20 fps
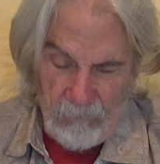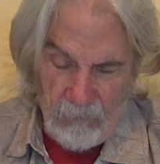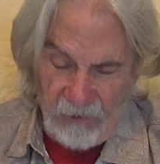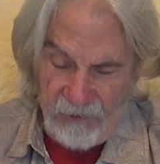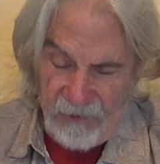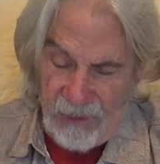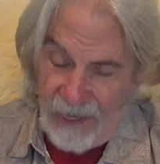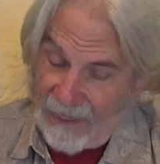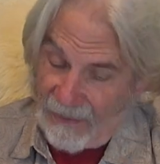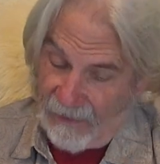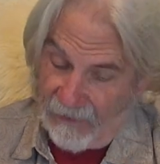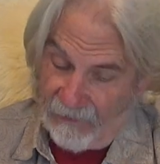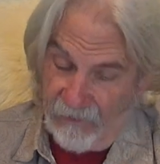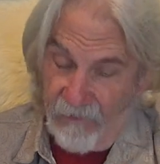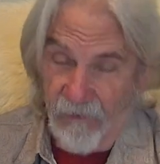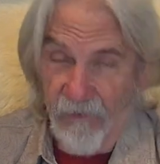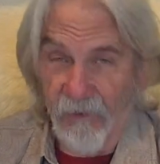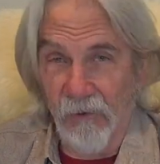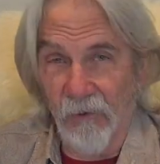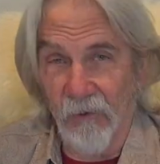but the hand
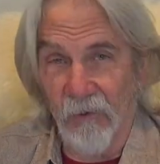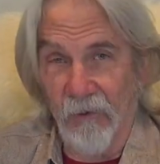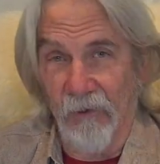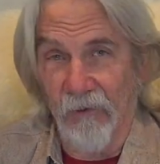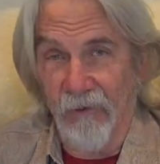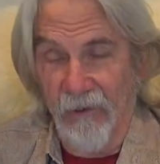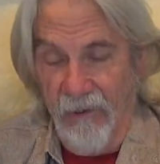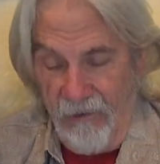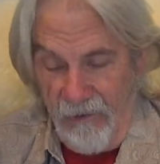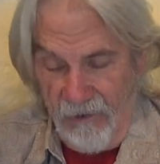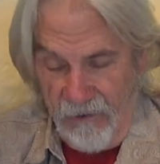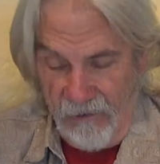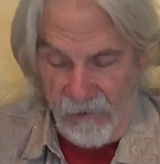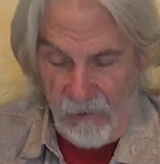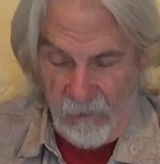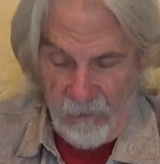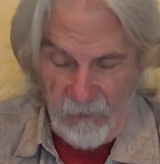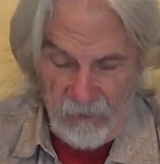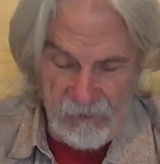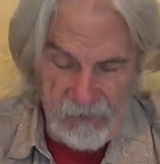of the Lord, there it is
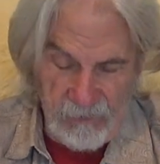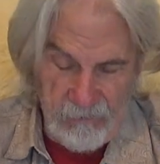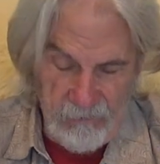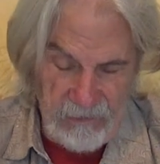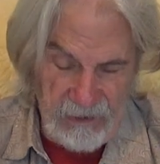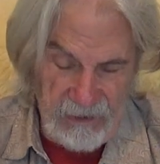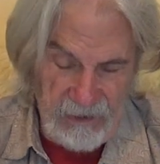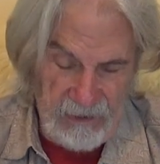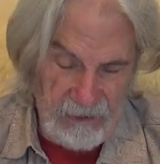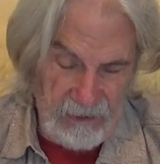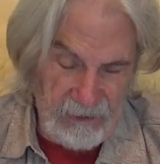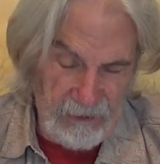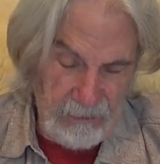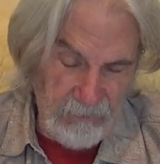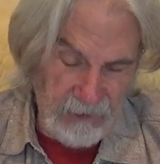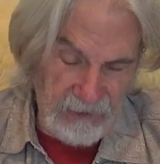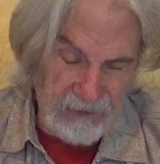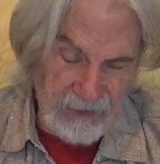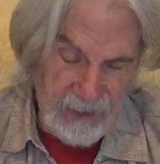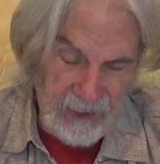almost immediately.
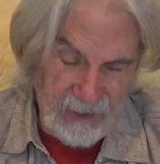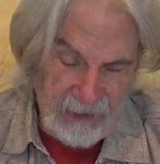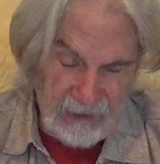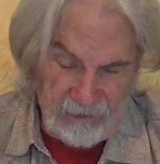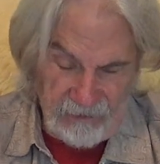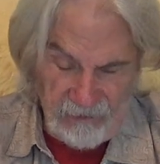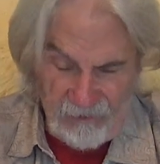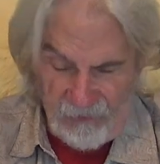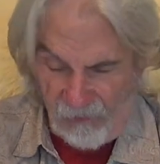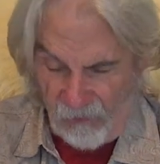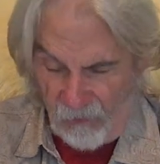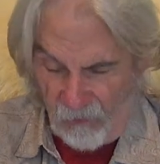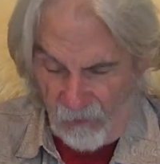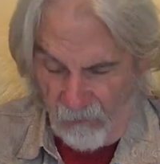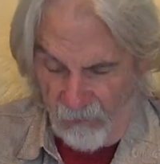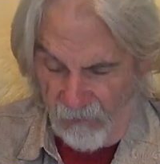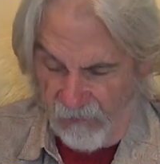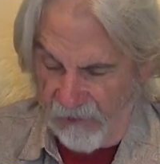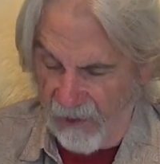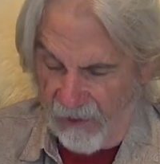But the hand of the Lord
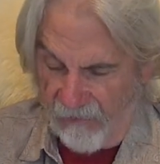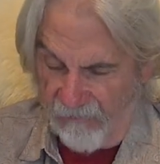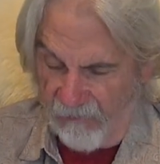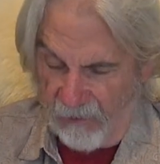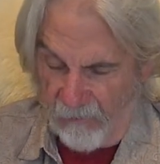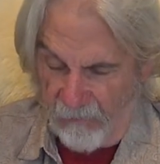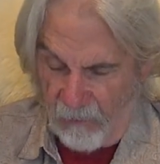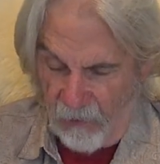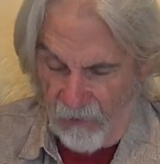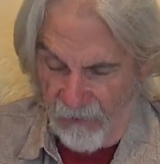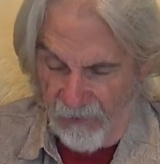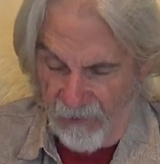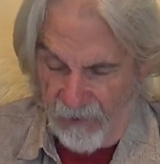was heavy upon